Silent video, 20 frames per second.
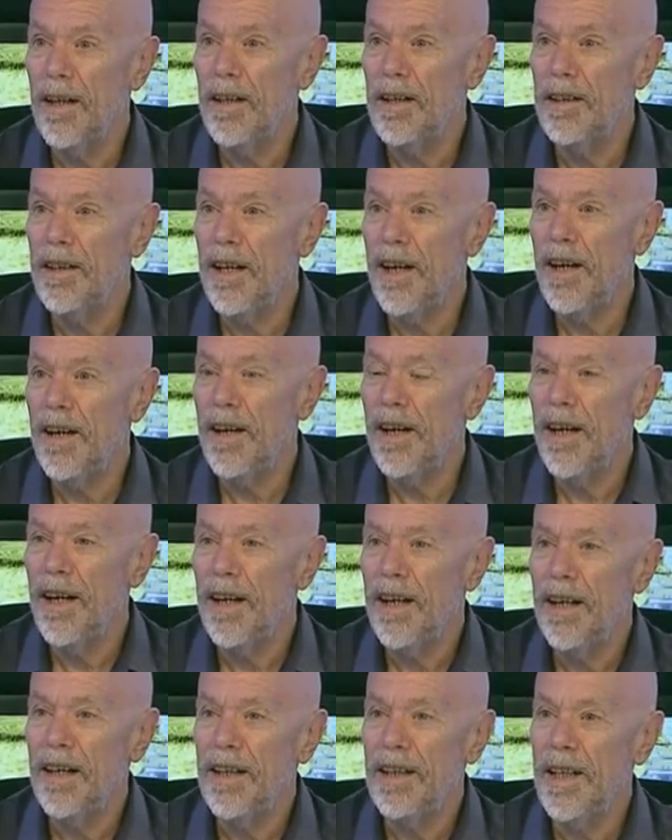And
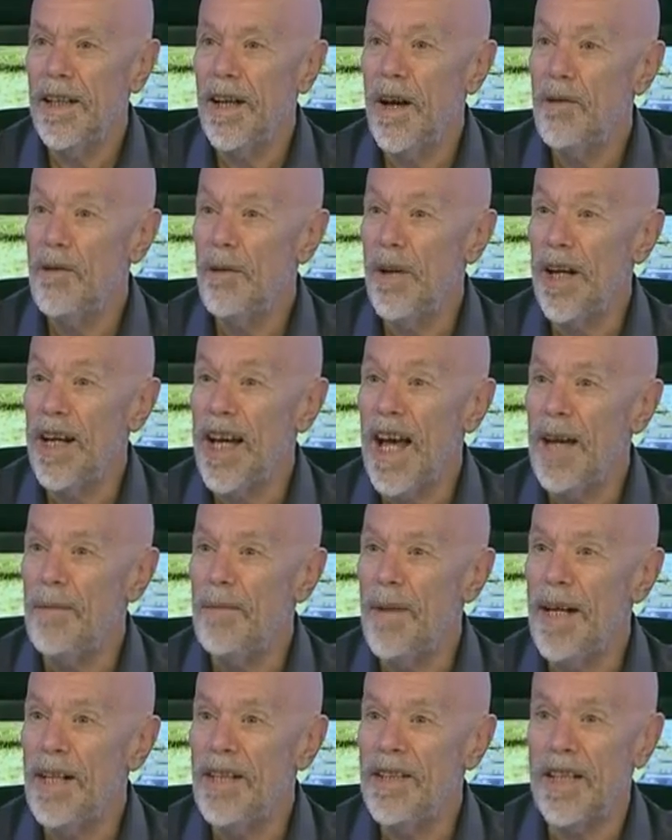the owner
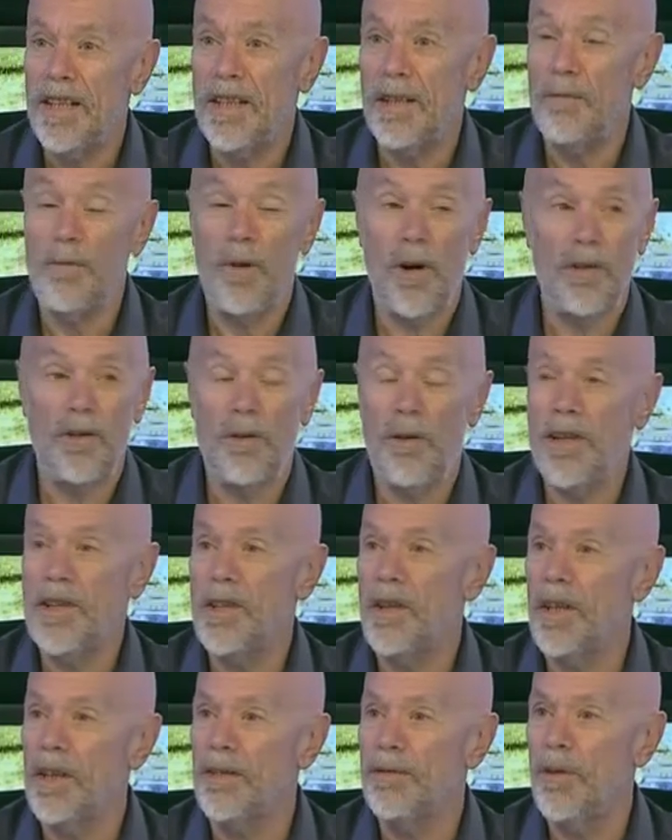came in. He says the
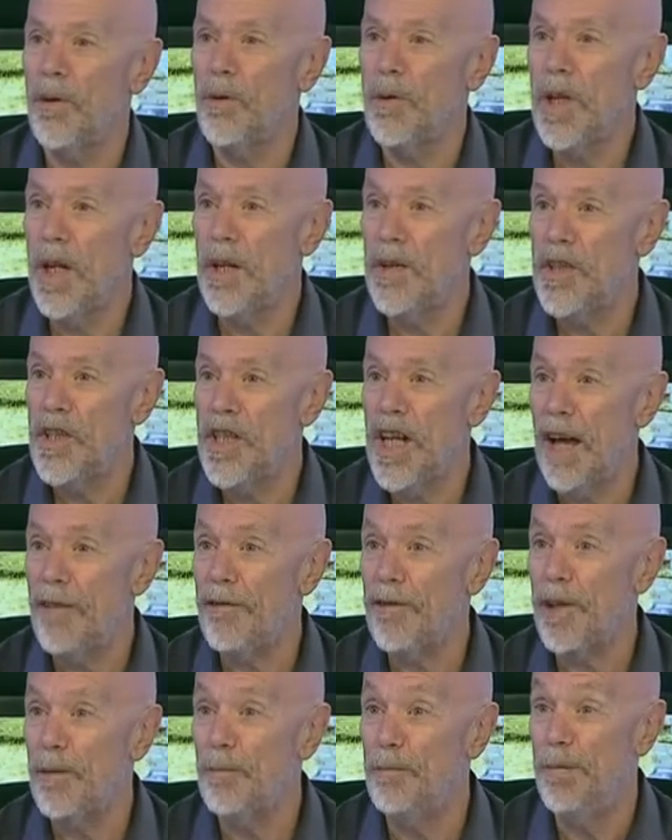restaurant's full. You're the
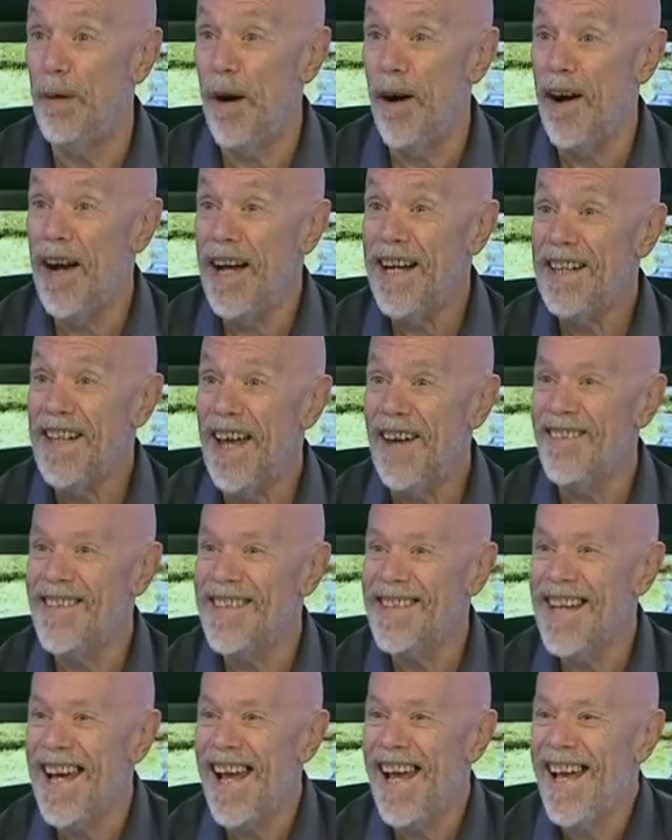chef. Goodbye. And that
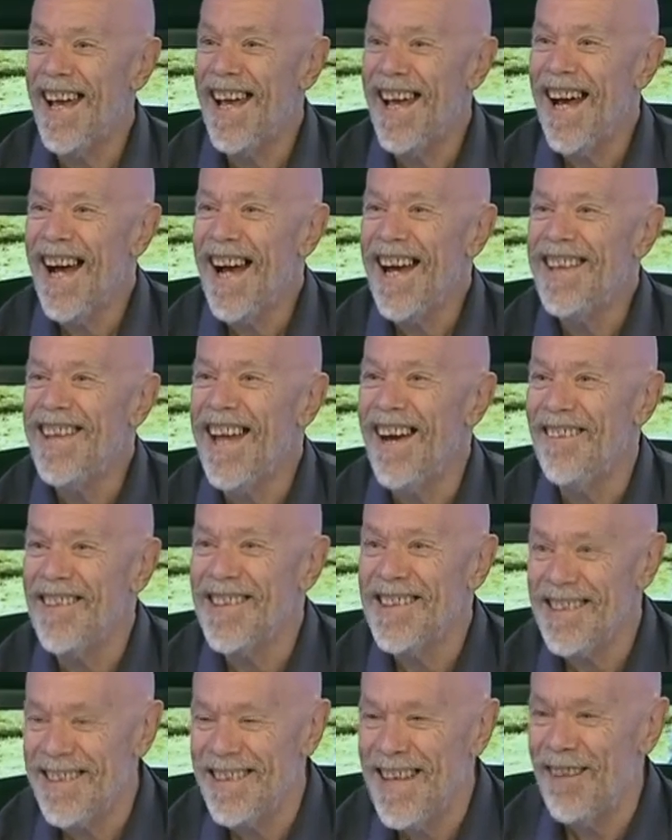was it. And that
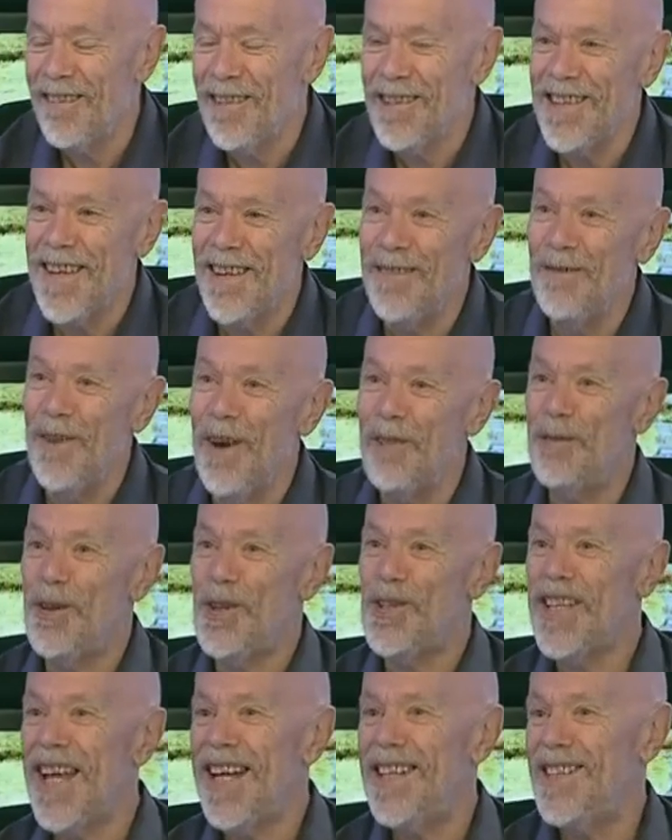was my
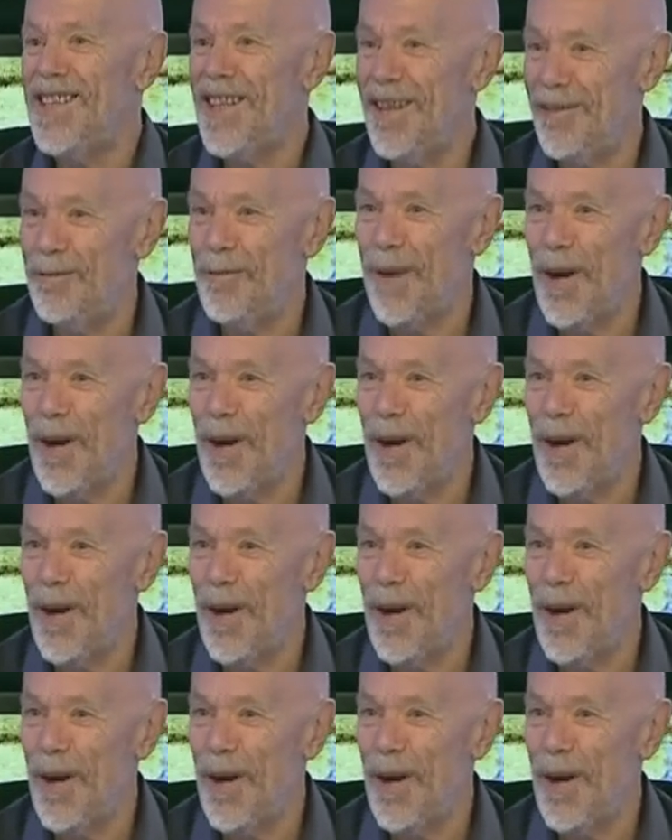first head chef